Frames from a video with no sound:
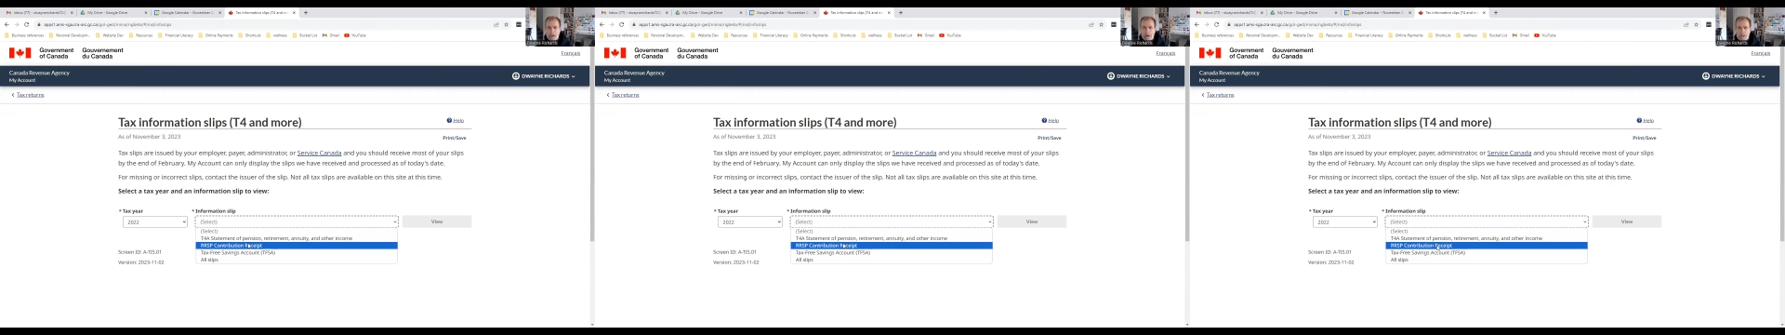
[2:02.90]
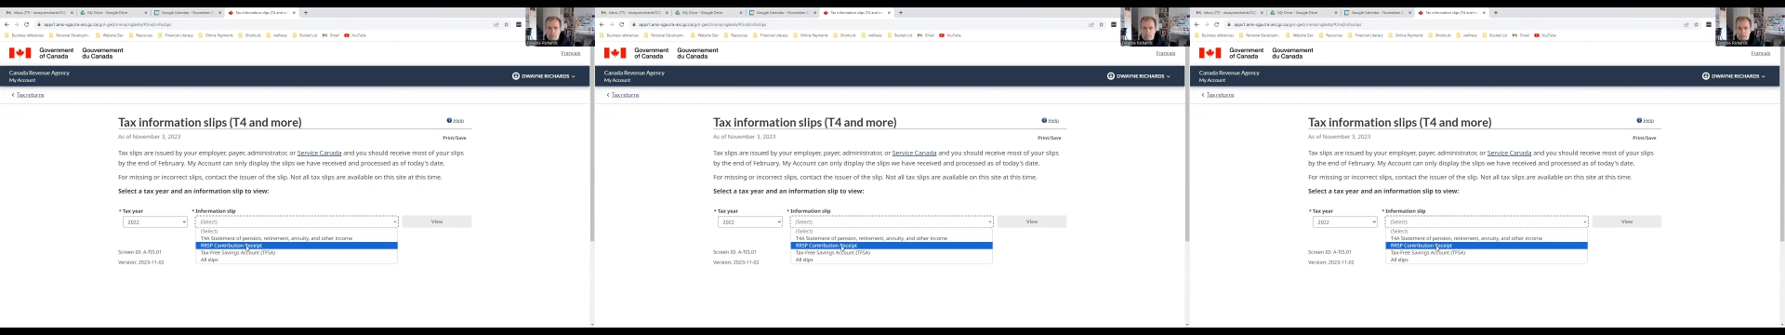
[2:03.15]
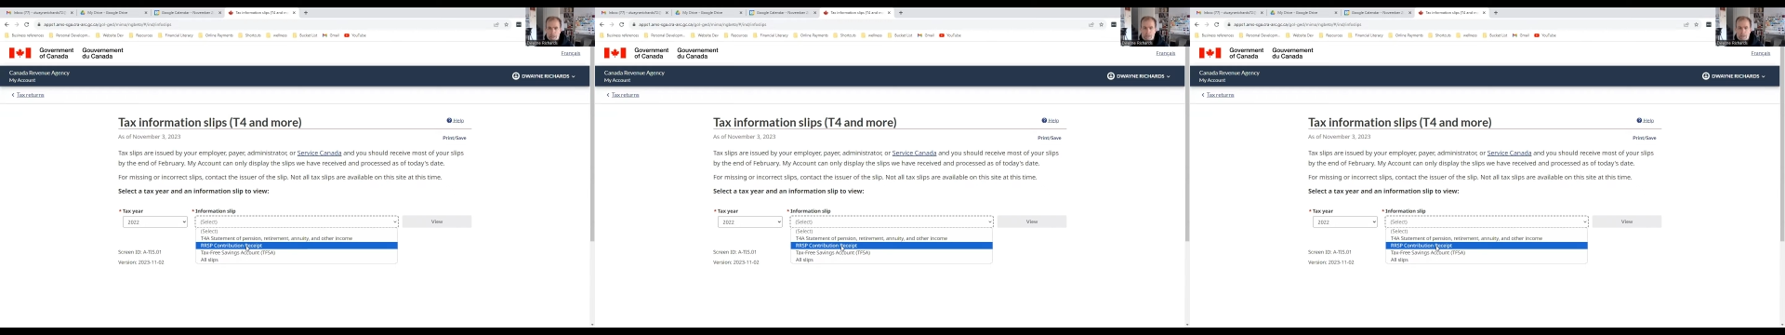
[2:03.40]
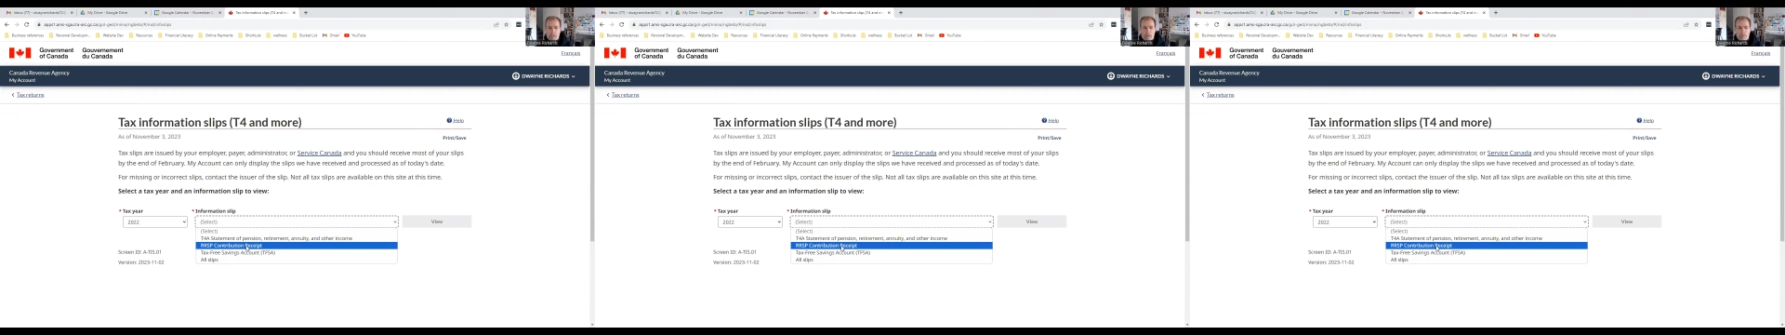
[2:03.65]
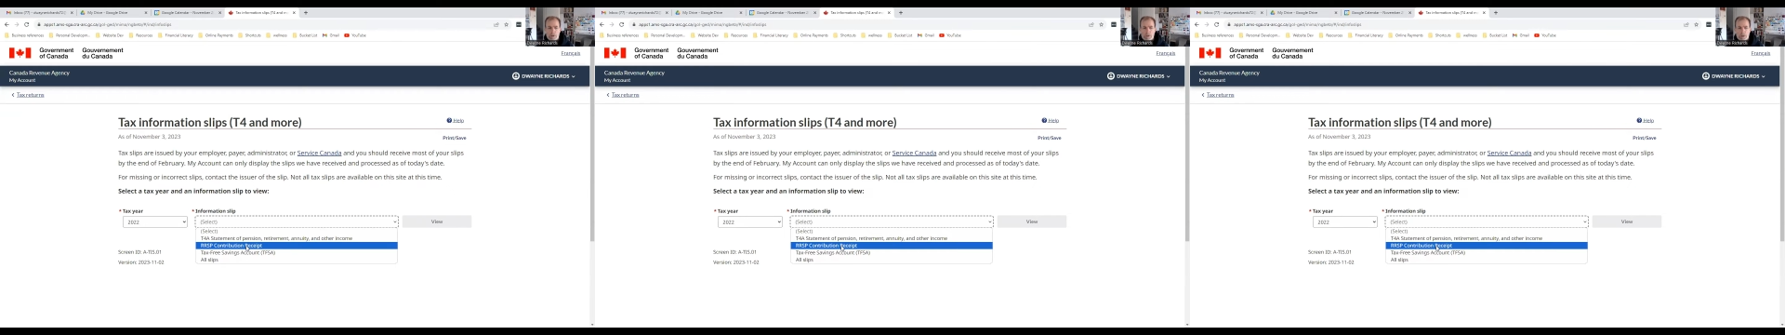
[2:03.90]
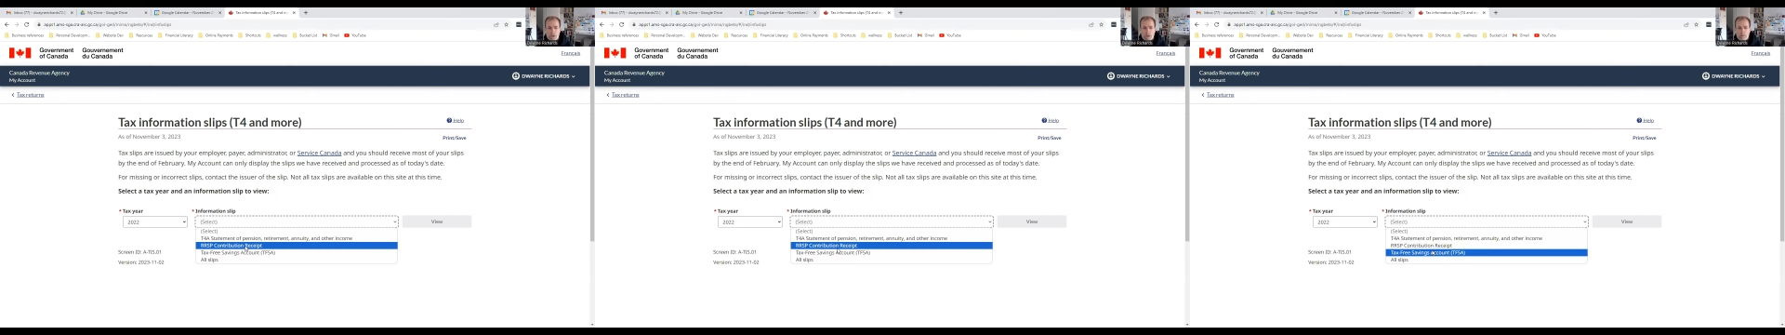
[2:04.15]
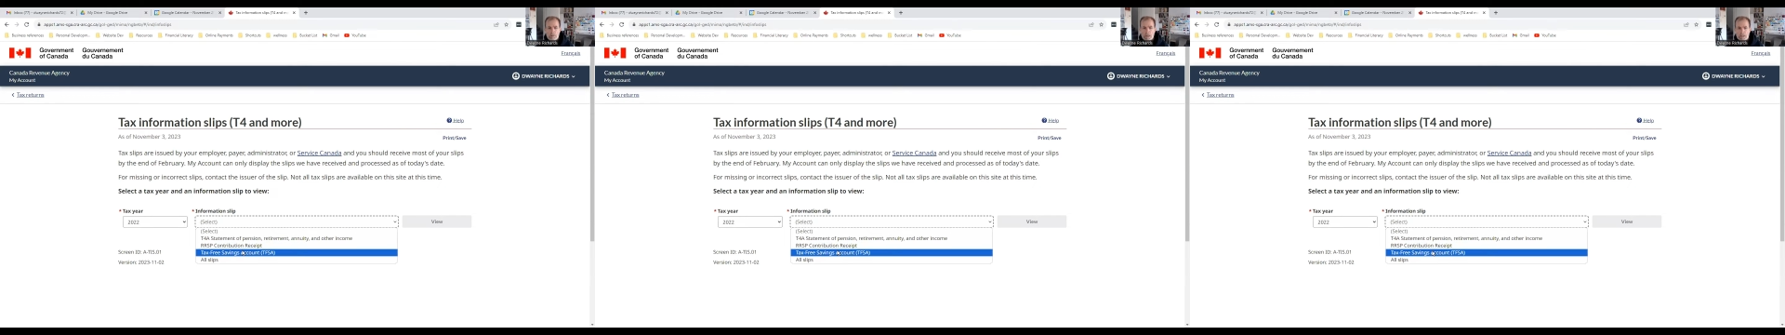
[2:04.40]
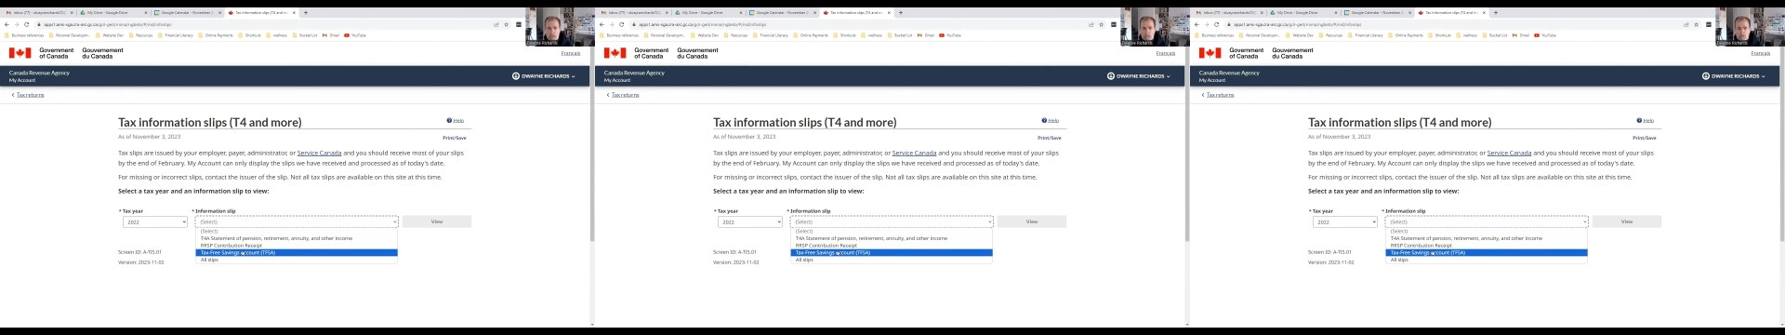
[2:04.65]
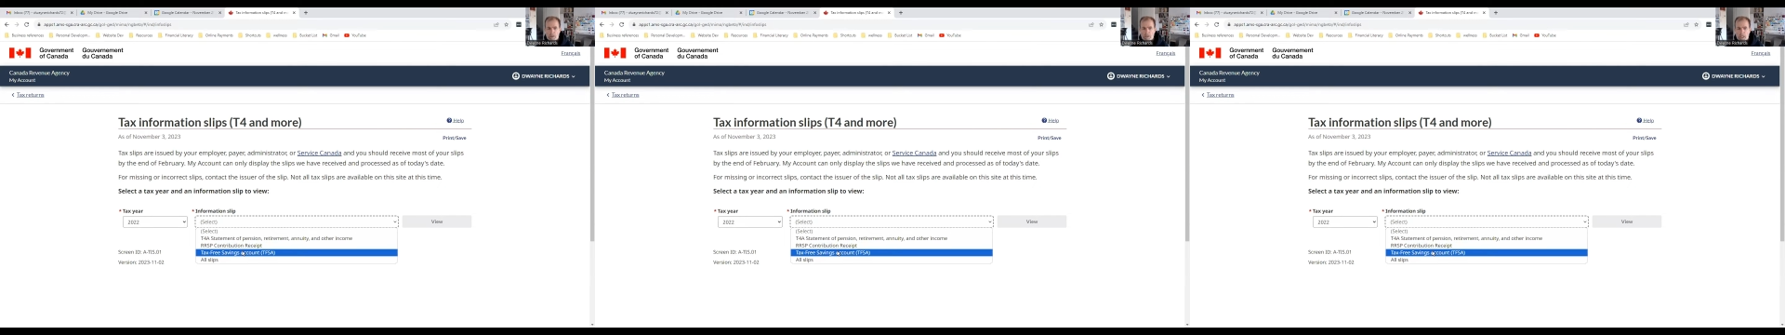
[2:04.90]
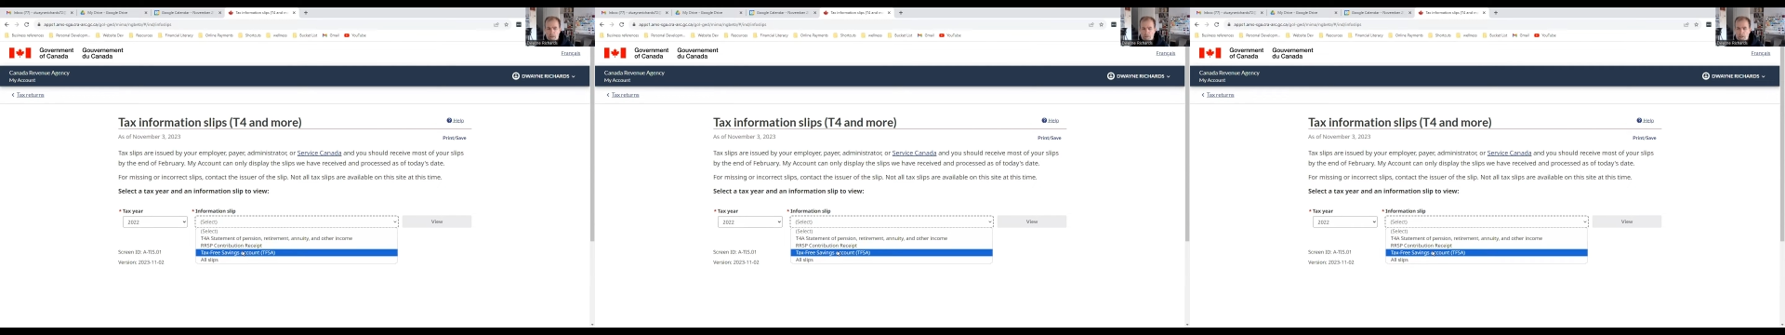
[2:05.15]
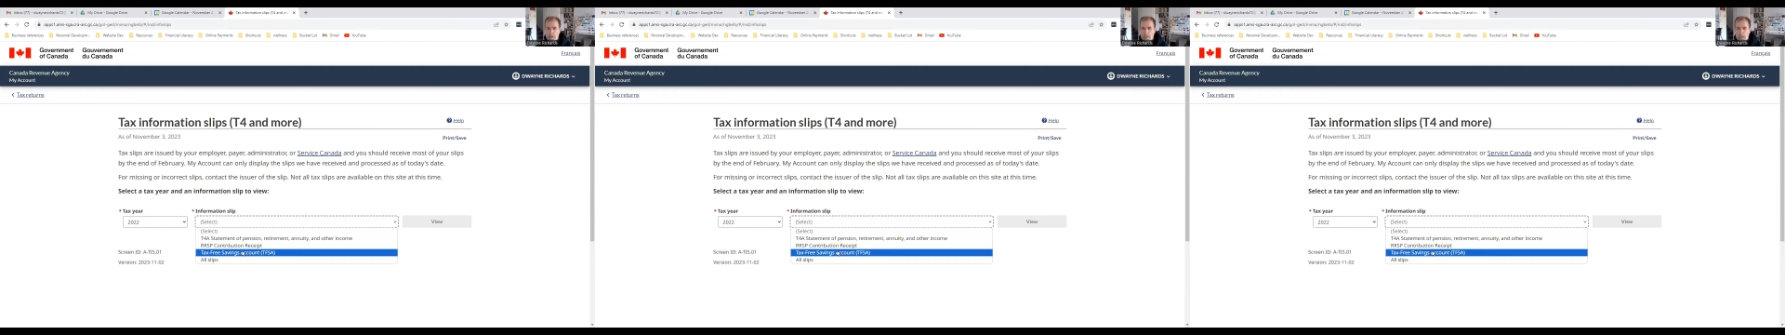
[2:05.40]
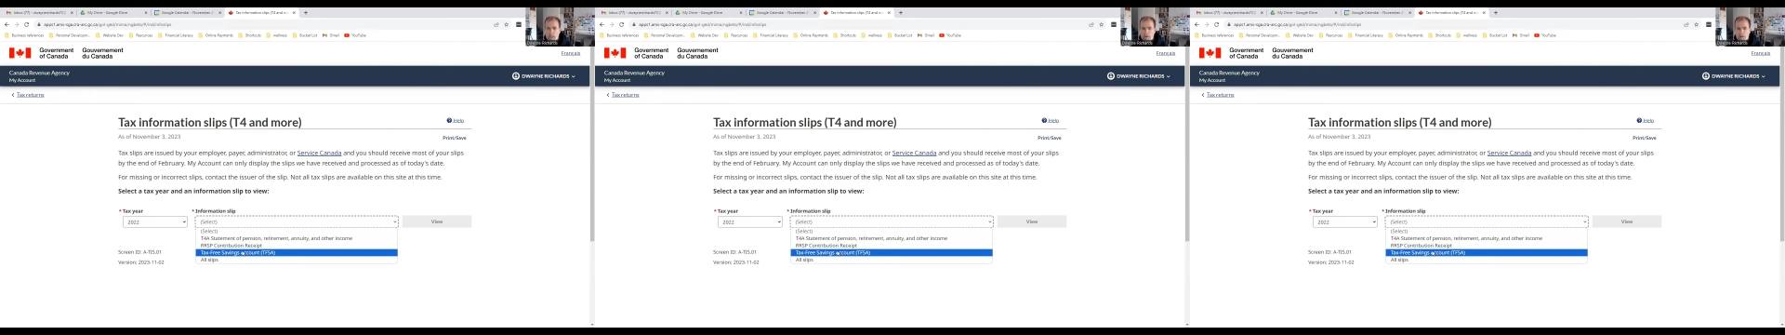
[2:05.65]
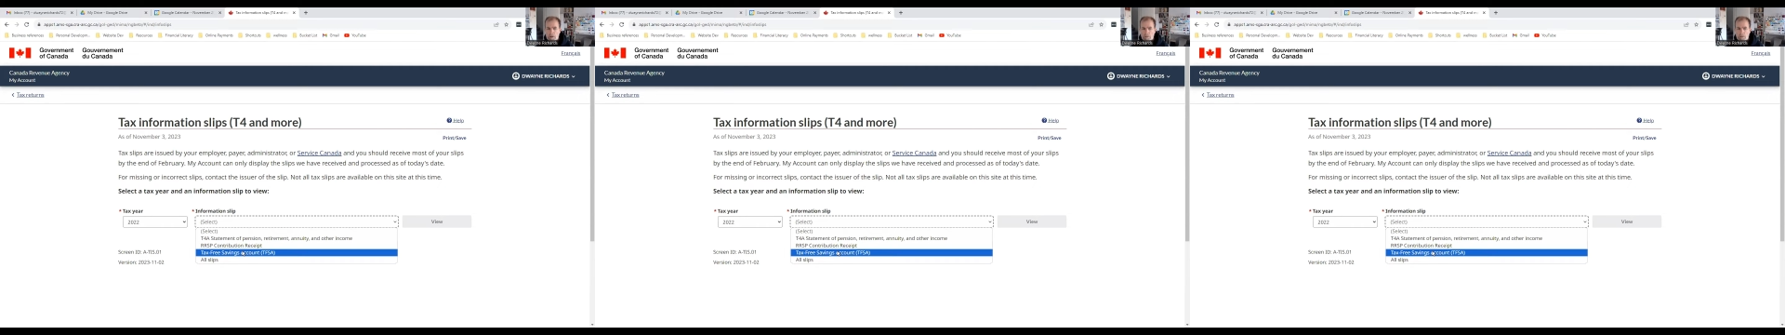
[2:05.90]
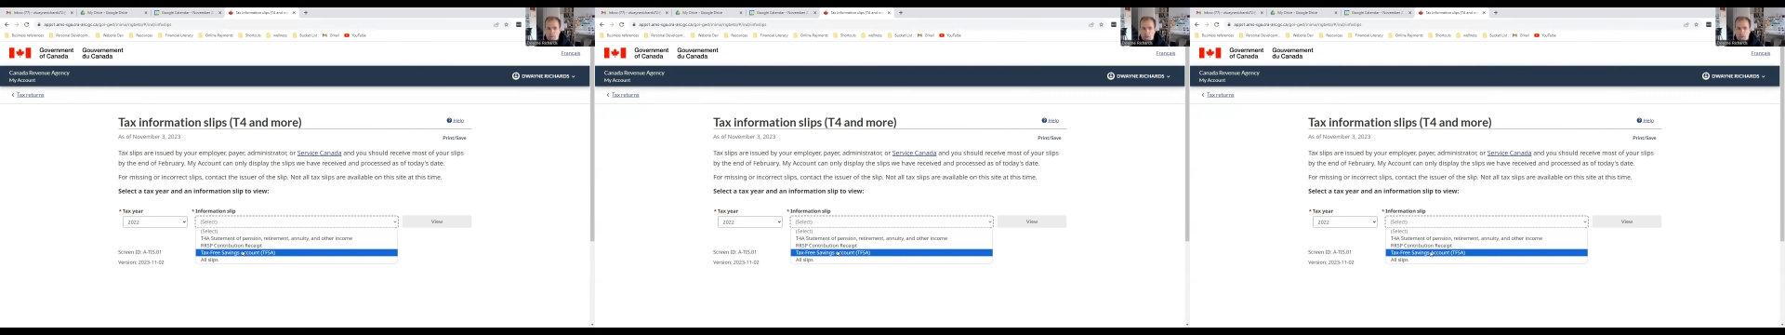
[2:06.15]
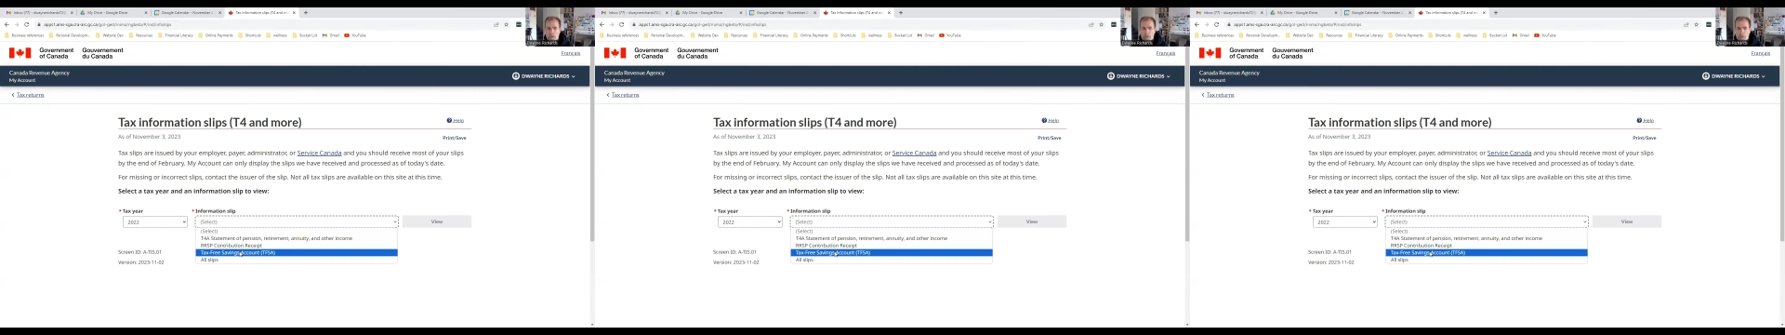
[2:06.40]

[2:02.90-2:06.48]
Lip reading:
Nobody's mouth can be seen.